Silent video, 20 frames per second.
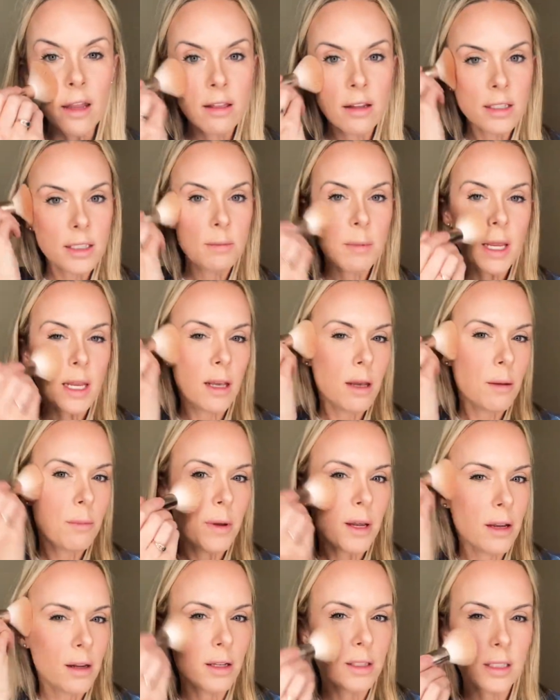this makeup,
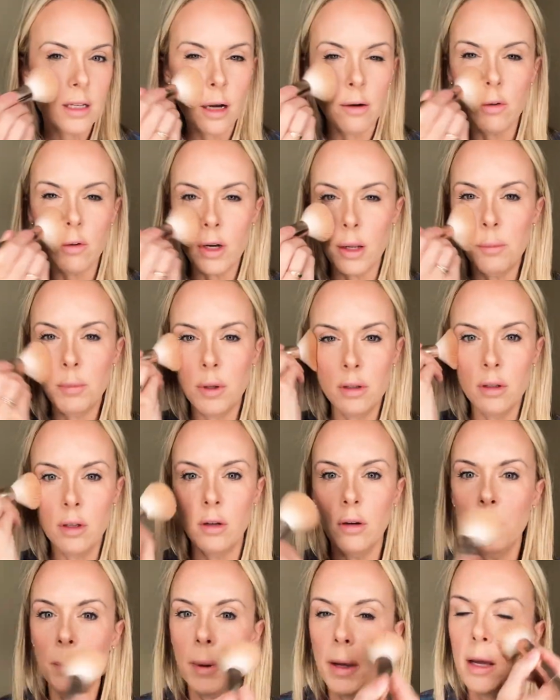it gets covered up a
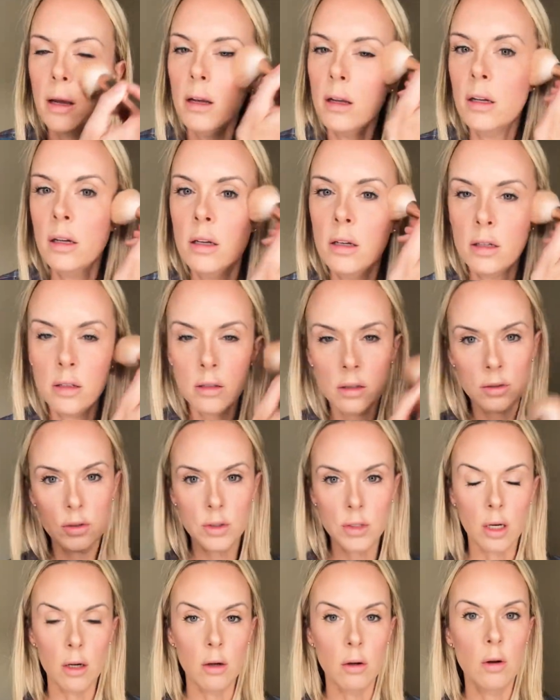little bit.
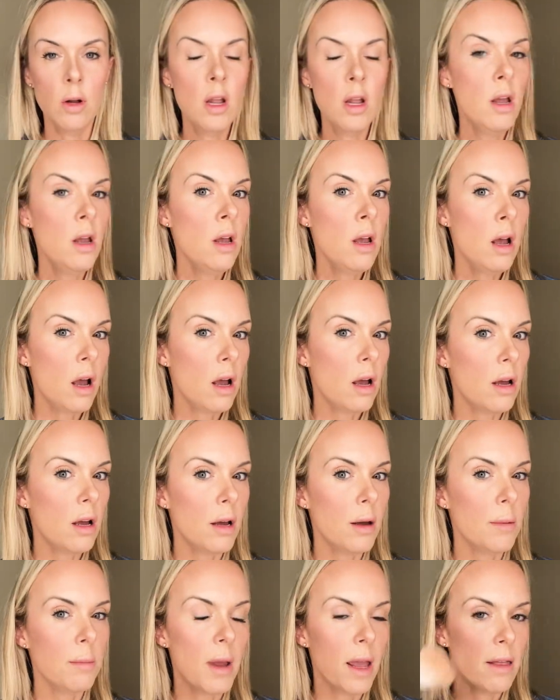So,
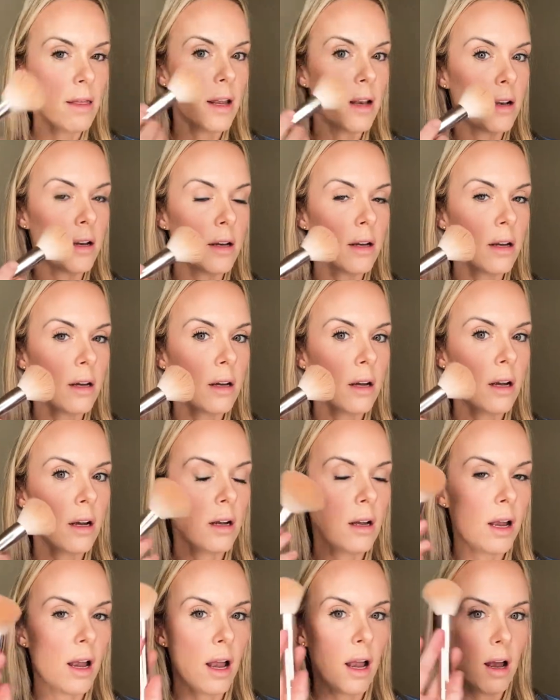and then
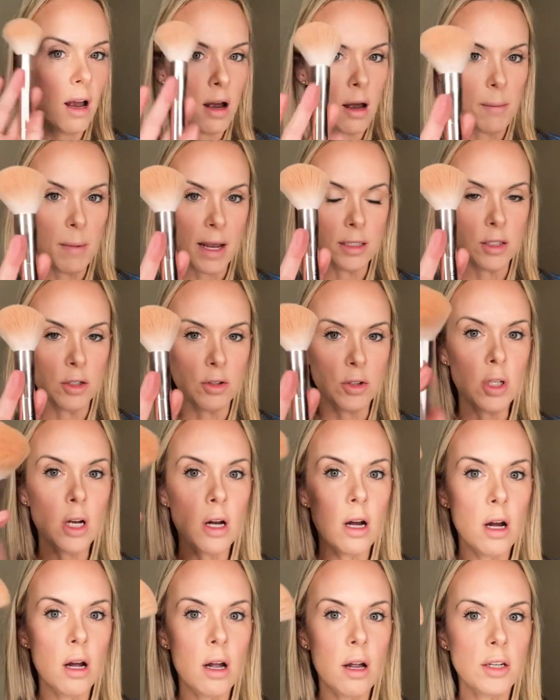as you
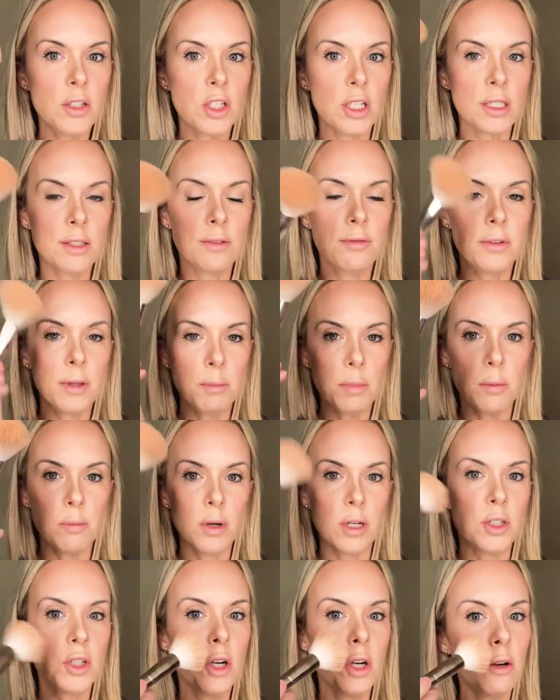saw, just flip your
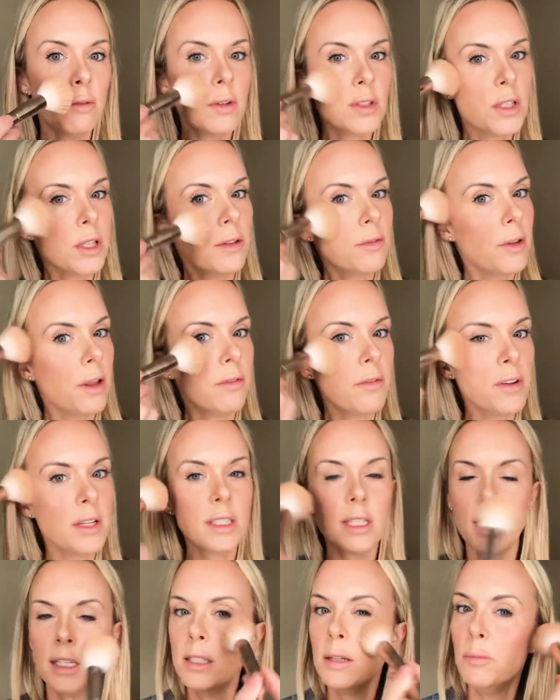brush over to the fluffy
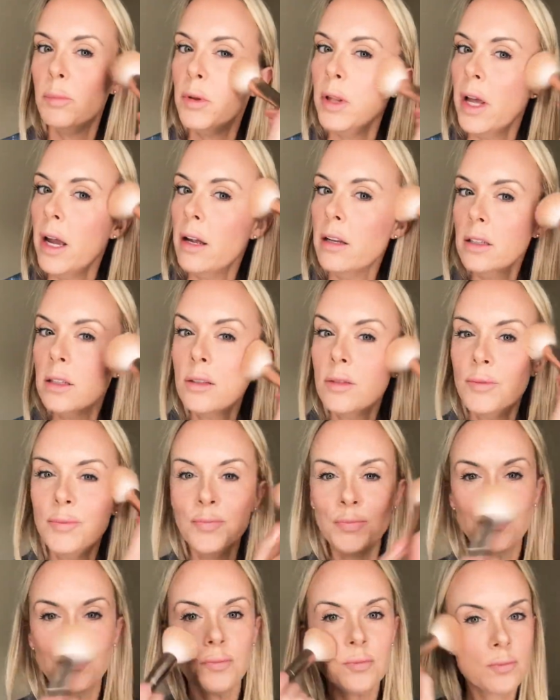side to blend,
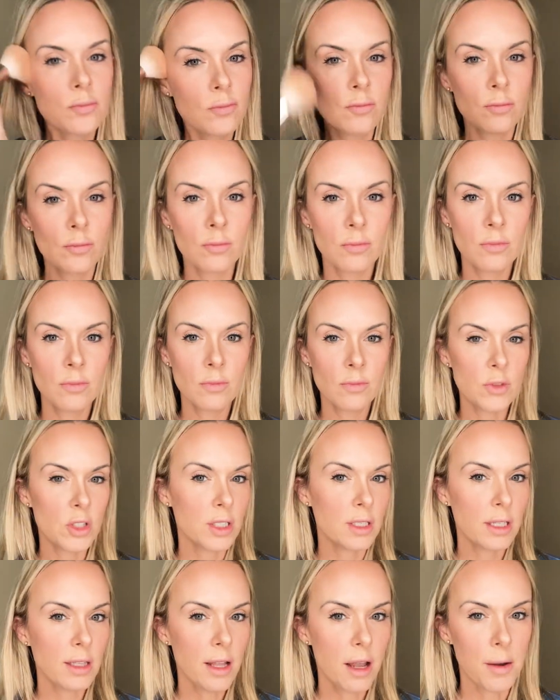just
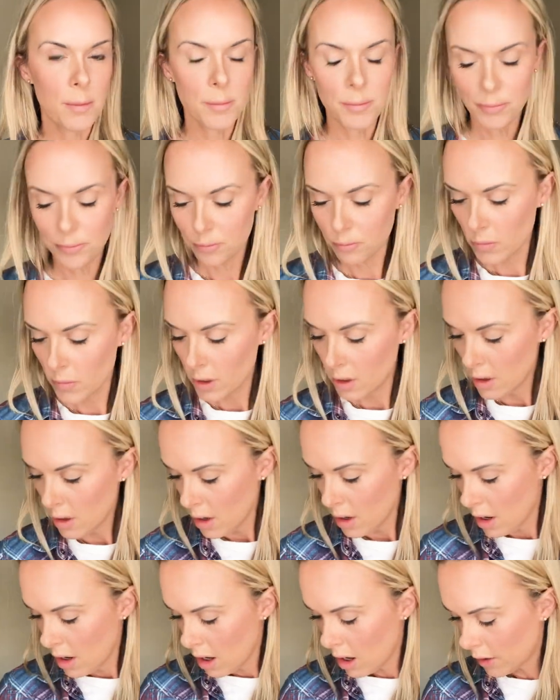like that.
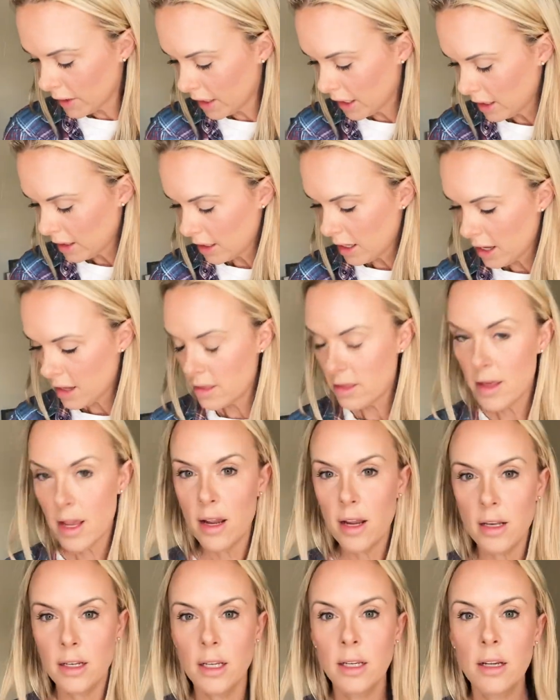Okay, and
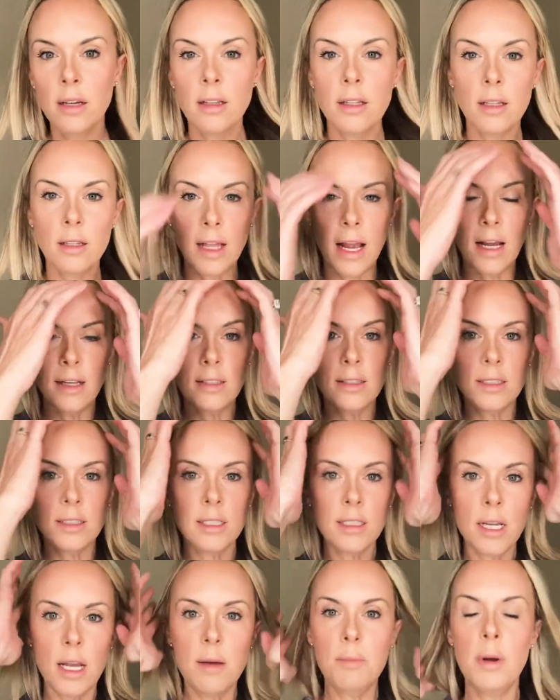then the last
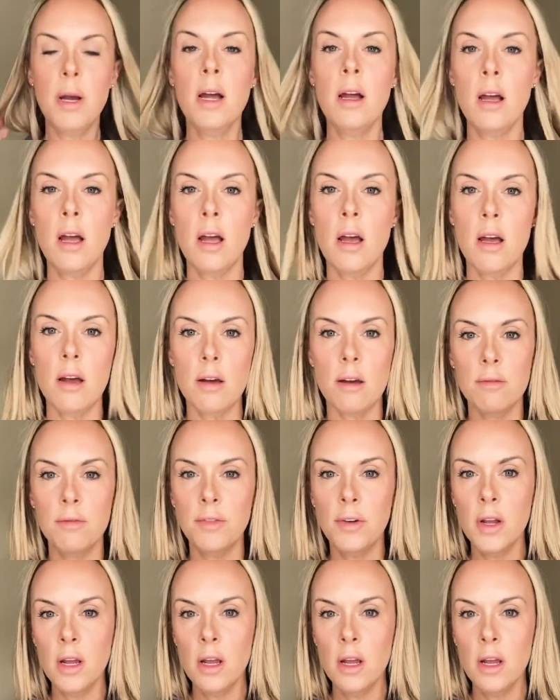step of,